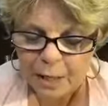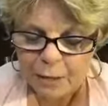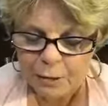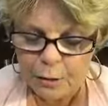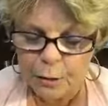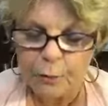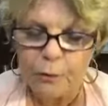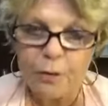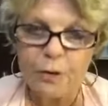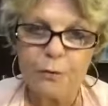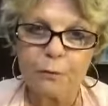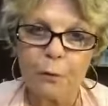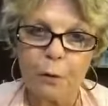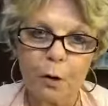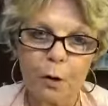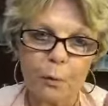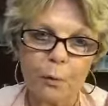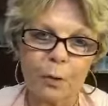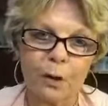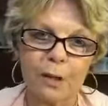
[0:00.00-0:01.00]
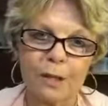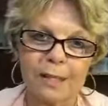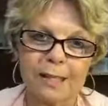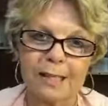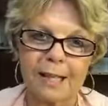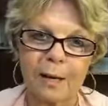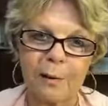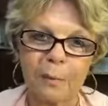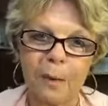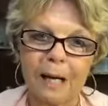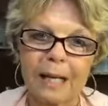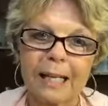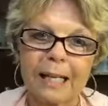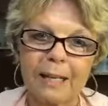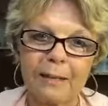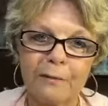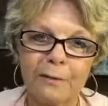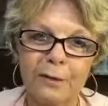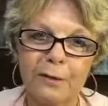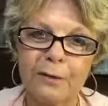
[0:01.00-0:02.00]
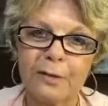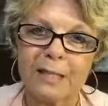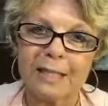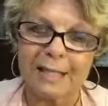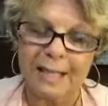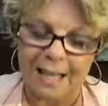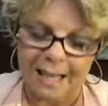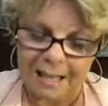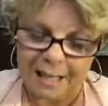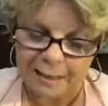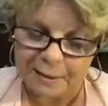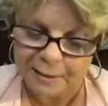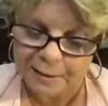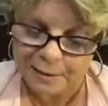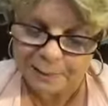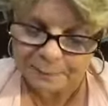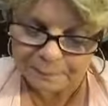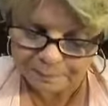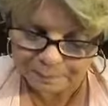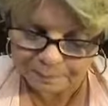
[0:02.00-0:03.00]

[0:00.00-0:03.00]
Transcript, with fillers: So there's four words that I want to give you tonight